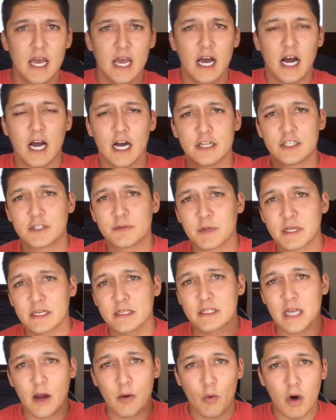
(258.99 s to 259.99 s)
just
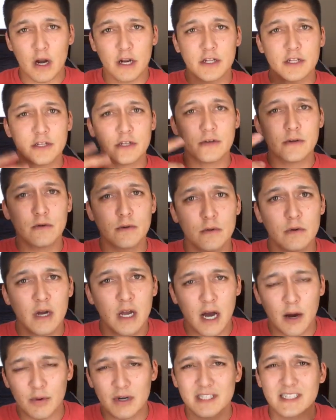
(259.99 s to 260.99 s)
because I wanna
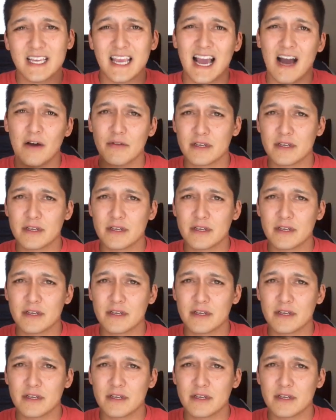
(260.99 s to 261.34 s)
see how